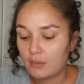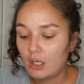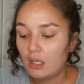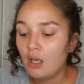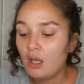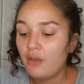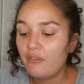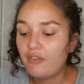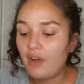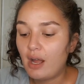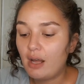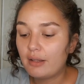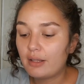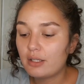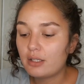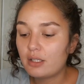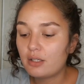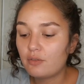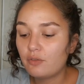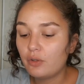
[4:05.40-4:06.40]
For
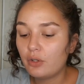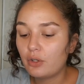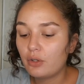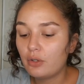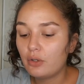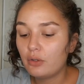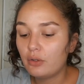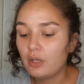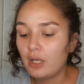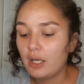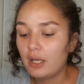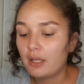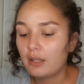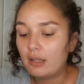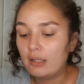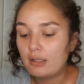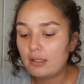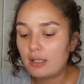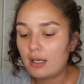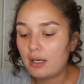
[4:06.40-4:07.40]
others of you,
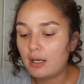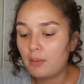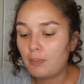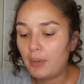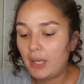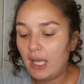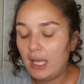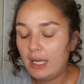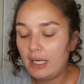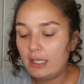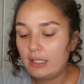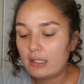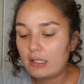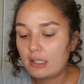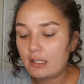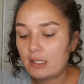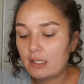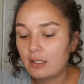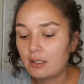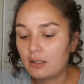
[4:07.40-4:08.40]
this inner
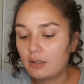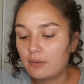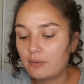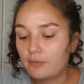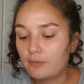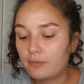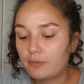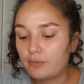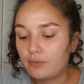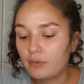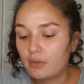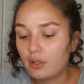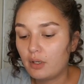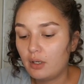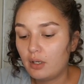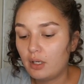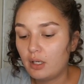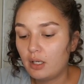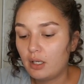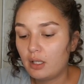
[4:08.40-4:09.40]
peace,
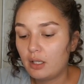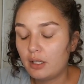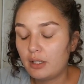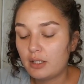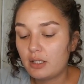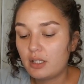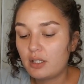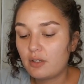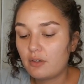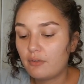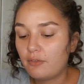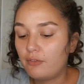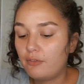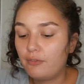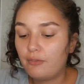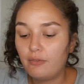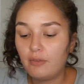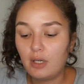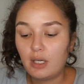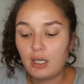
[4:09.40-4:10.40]

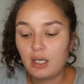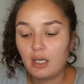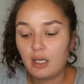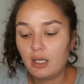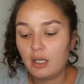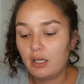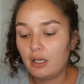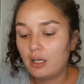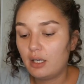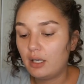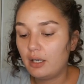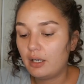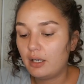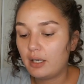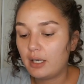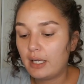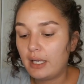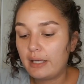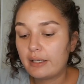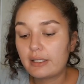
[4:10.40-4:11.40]
this
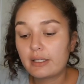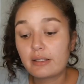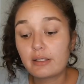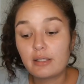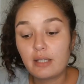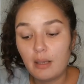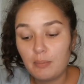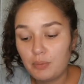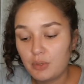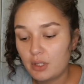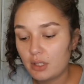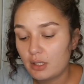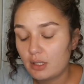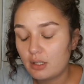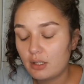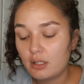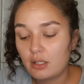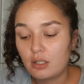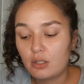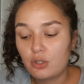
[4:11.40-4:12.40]

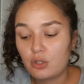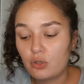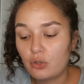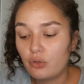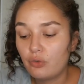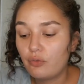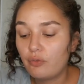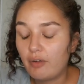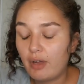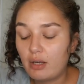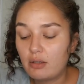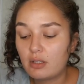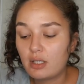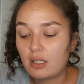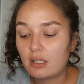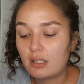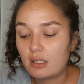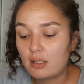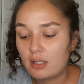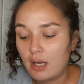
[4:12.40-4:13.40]
acceptance, this newfound
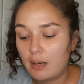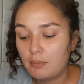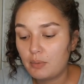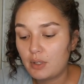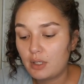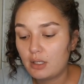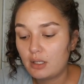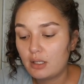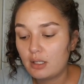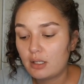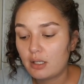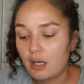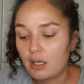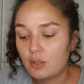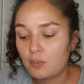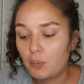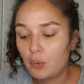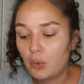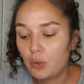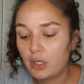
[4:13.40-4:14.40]
acceptance
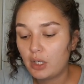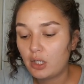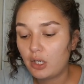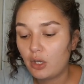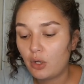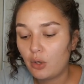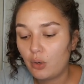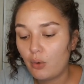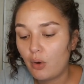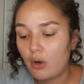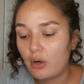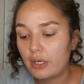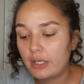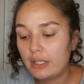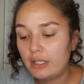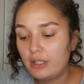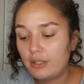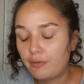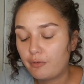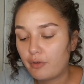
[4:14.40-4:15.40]
is putting you on
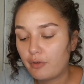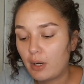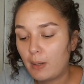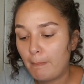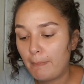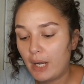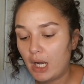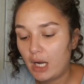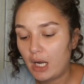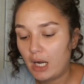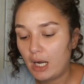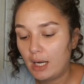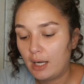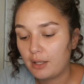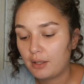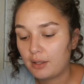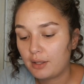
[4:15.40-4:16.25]
a different path,